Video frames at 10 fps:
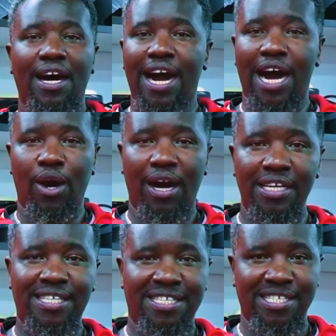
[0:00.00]
Uh,
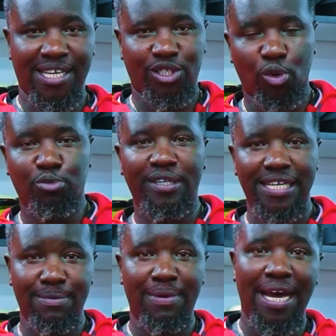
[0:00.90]
it's a sister shop to
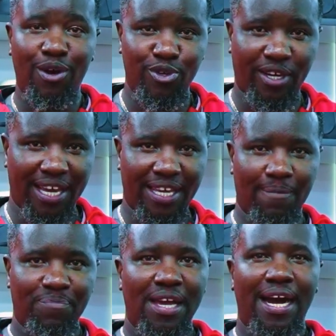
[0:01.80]
Decibel Audio
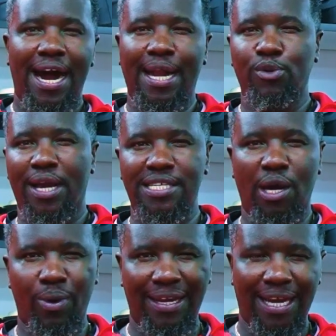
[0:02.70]
Kenya and you guys
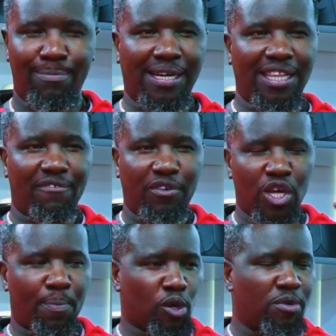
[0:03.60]
are welcome. Another
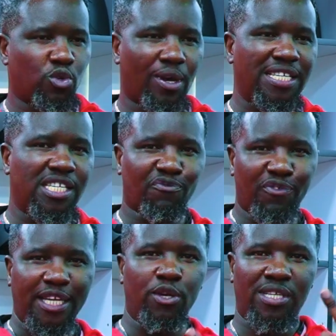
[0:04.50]
video, I promise you guys is
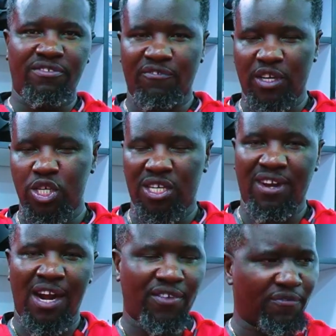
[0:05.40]
videos after videos
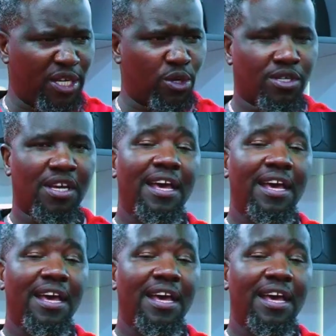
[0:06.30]
after videos.